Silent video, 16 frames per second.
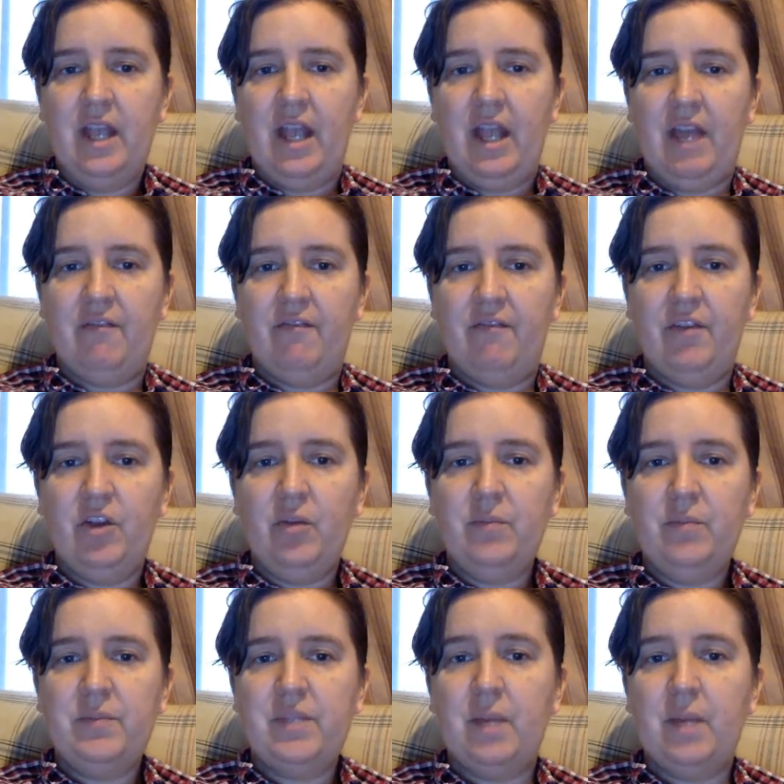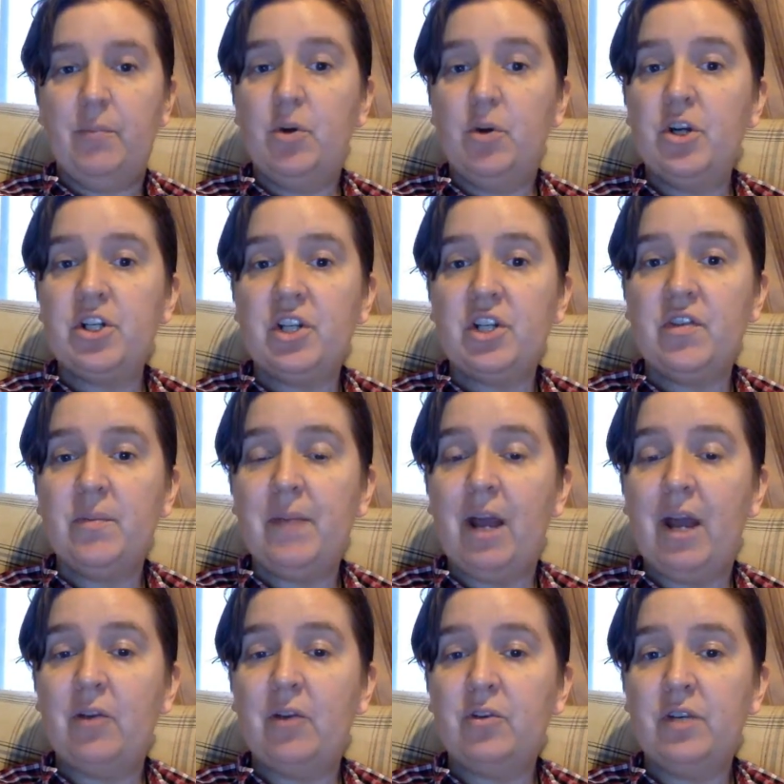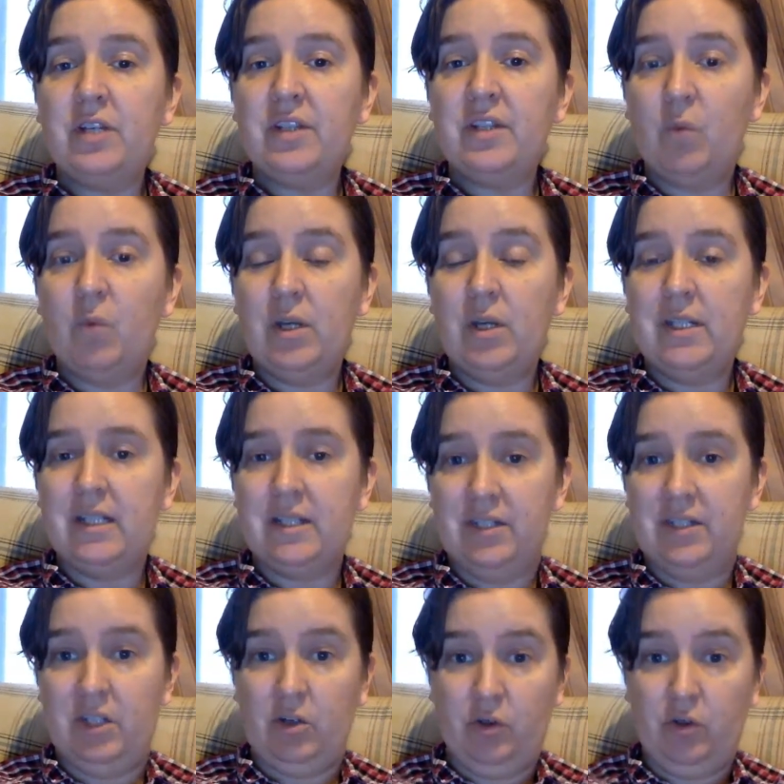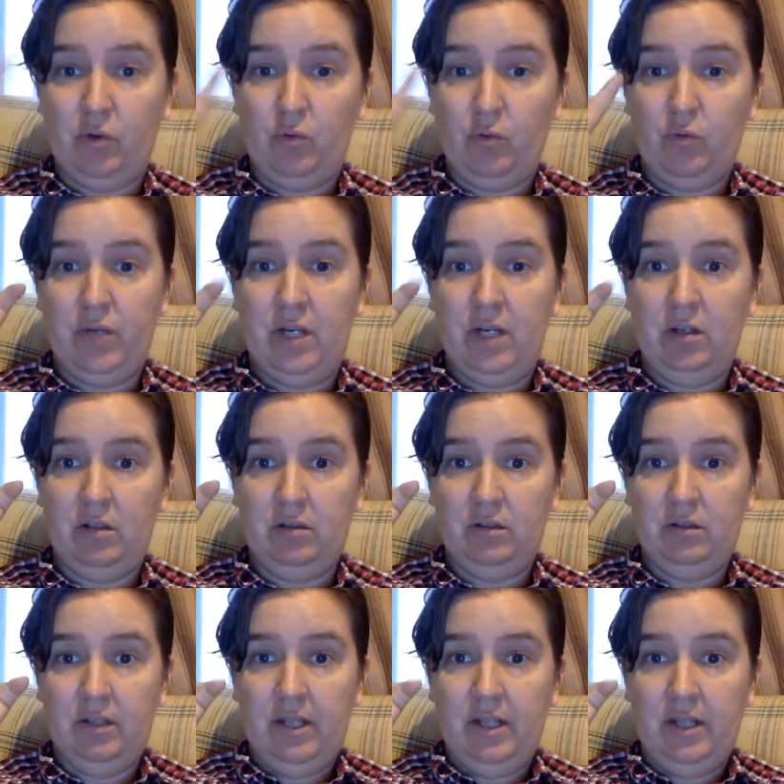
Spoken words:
and films that push at the boundaries of what is considered real